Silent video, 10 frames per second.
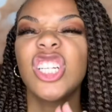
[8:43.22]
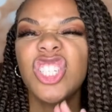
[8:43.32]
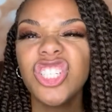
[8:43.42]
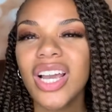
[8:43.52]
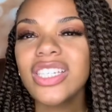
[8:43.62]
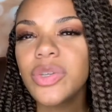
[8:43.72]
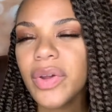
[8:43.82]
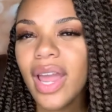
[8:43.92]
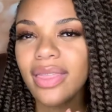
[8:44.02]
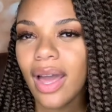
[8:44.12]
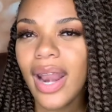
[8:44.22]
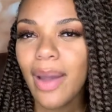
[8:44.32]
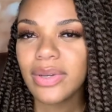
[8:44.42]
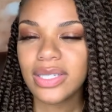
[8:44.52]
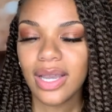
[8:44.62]
Just when I thought I
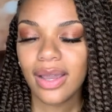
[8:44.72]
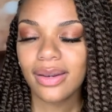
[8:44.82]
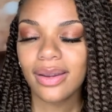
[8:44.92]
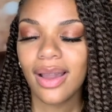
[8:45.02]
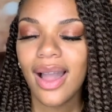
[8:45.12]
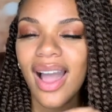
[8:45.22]
was done,